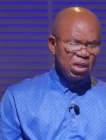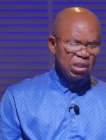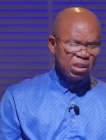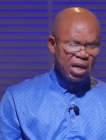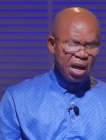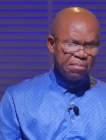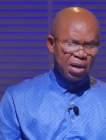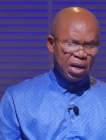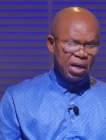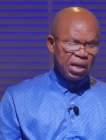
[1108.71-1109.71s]

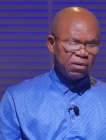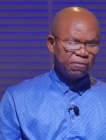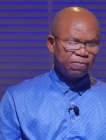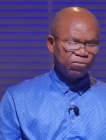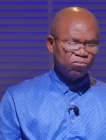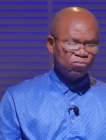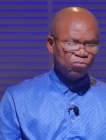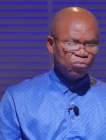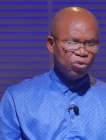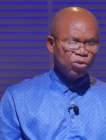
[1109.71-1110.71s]
thereby
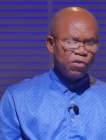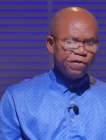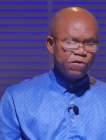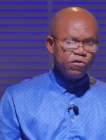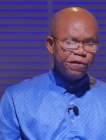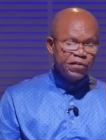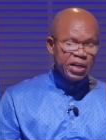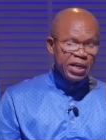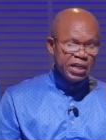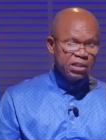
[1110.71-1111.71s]

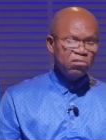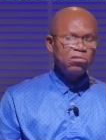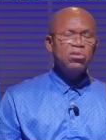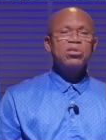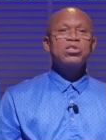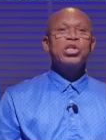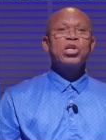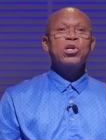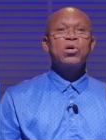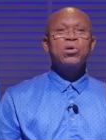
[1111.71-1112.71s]
fulfilling the
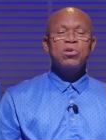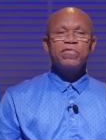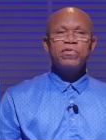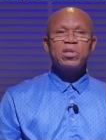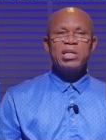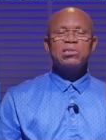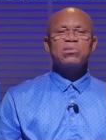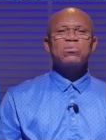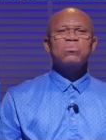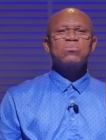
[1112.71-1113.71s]
law of Christ."